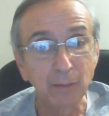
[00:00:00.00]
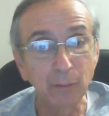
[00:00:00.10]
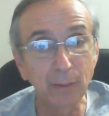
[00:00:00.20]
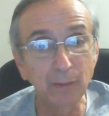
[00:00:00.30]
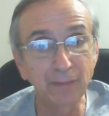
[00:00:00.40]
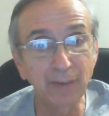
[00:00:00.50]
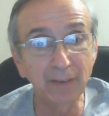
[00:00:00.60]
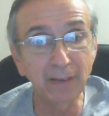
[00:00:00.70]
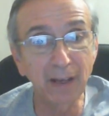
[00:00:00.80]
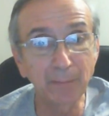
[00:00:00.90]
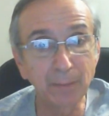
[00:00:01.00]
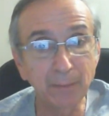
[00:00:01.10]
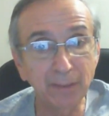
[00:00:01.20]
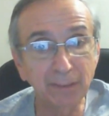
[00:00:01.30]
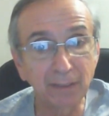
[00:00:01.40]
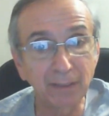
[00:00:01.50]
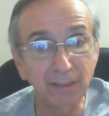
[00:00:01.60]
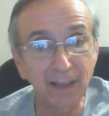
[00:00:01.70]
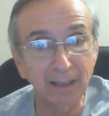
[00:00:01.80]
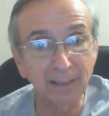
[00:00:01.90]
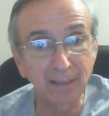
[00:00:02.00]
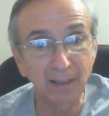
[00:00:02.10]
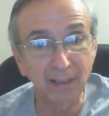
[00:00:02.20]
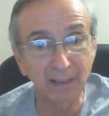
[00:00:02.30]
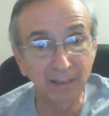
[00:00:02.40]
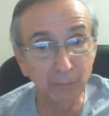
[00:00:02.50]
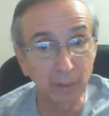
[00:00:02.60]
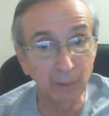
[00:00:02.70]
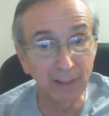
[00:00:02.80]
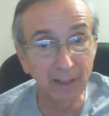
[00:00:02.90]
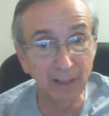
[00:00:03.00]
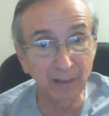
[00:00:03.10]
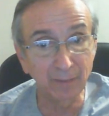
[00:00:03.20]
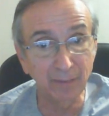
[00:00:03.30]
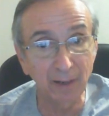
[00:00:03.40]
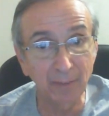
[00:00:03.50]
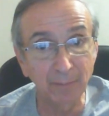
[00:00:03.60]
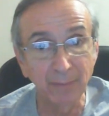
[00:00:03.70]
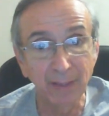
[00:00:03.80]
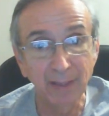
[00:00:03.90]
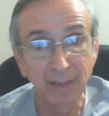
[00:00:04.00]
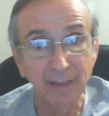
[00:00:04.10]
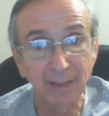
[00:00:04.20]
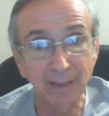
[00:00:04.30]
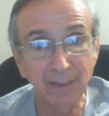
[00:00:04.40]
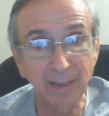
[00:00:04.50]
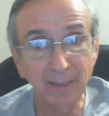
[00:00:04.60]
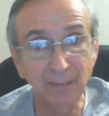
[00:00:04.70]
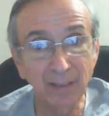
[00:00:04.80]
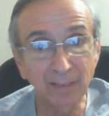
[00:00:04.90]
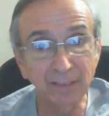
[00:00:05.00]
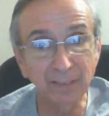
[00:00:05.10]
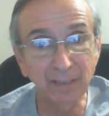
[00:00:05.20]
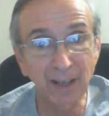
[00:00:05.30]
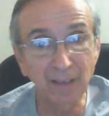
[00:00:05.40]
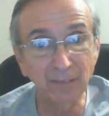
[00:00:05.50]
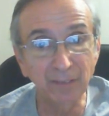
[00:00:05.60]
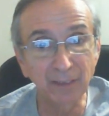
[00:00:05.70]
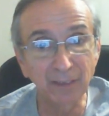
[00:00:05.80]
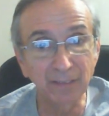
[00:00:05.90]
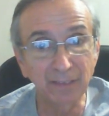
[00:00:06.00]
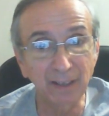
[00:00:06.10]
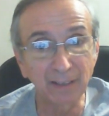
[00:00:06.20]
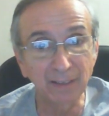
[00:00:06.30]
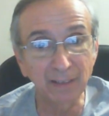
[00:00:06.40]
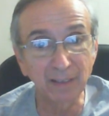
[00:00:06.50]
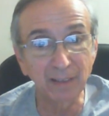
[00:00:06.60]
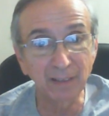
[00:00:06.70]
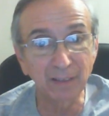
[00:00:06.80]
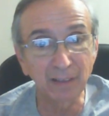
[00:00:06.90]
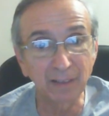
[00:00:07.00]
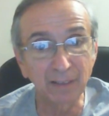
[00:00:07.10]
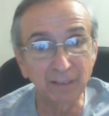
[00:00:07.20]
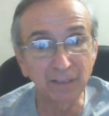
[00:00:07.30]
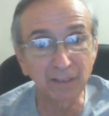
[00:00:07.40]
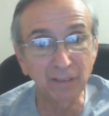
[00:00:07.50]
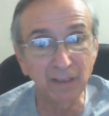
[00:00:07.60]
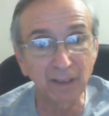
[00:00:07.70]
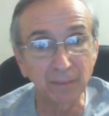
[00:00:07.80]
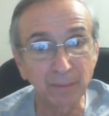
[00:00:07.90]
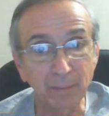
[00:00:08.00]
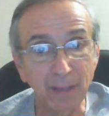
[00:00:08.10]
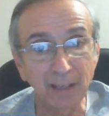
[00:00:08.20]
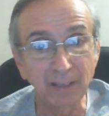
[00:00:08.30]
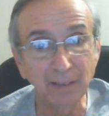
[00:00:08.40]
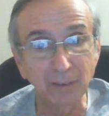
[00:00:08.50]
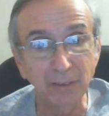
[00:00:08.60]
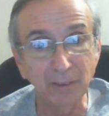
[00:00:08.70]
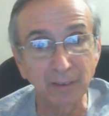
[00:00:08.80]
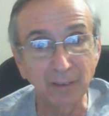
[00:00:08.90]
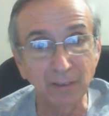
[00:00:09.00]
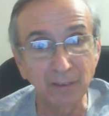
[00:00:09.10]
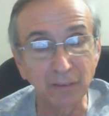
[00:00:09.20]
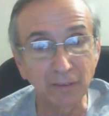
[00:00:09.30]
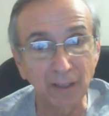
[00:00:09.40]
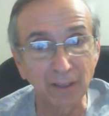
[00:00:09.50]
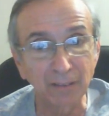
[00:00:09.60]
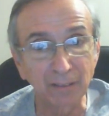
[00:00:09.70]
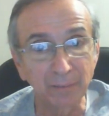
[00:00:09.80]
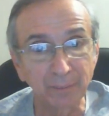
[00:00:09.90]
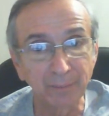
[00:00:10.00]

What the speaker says: we were very optimistic that we would hear from the investors conference that the decision has been made to continue the trials.